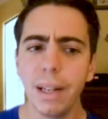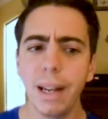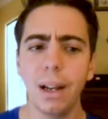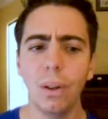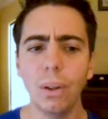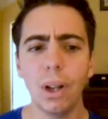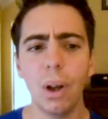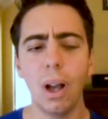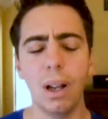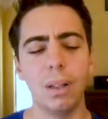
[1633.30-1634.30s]
Now,
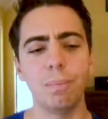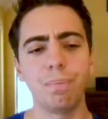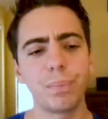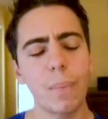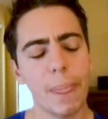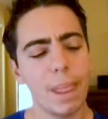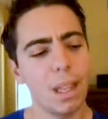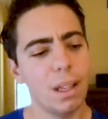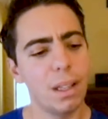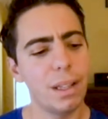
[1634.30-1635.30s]

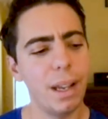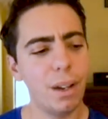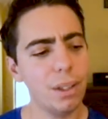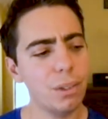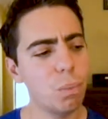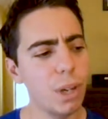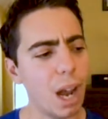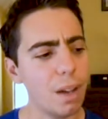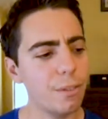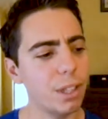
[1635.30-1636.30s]
now that we
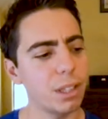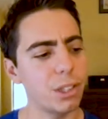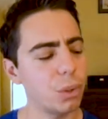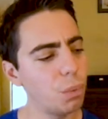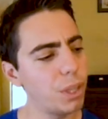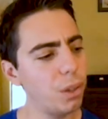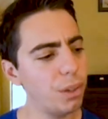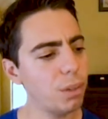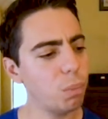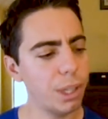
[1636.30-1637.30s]
have that, so we know
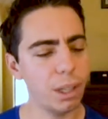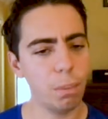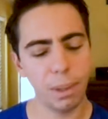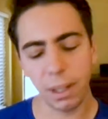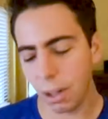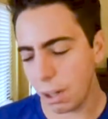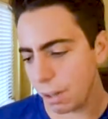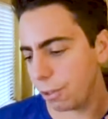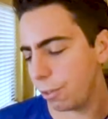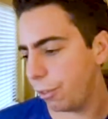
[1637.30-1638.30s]
that we can apply a lot
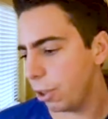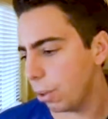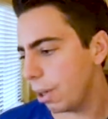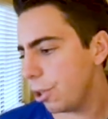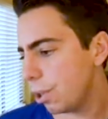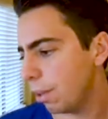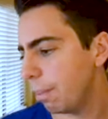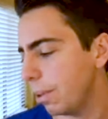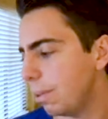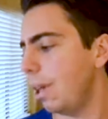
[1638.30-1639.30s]
of
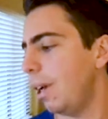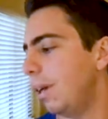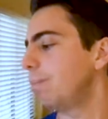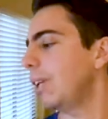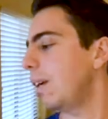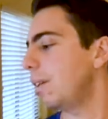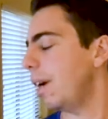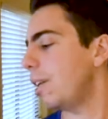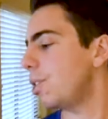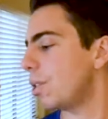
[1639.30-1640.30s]
configuration, but
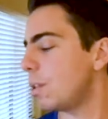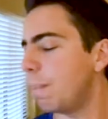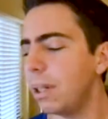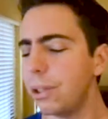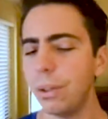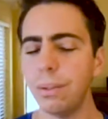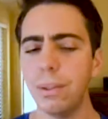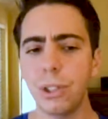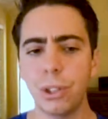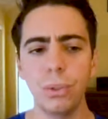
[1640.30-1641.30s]
I suspect you're
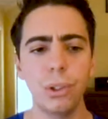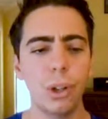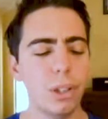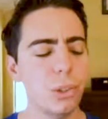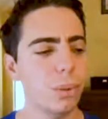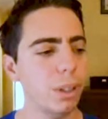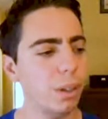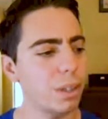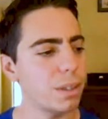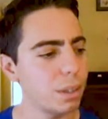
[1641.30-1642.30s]
soon going to
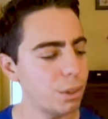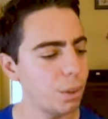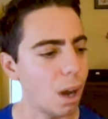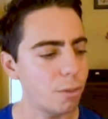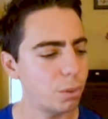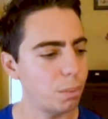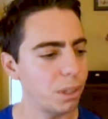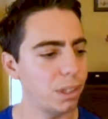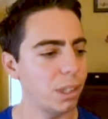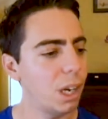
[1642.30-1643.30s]
realize that you have too
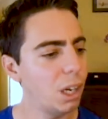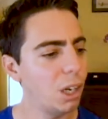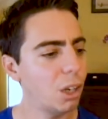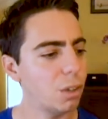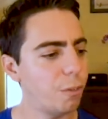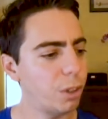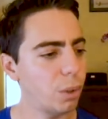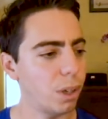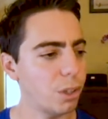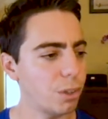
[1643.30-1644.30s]
many
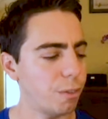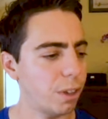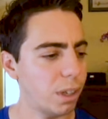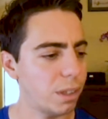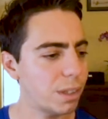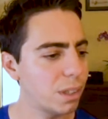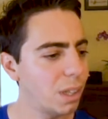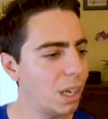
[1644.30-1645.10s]
configuration files.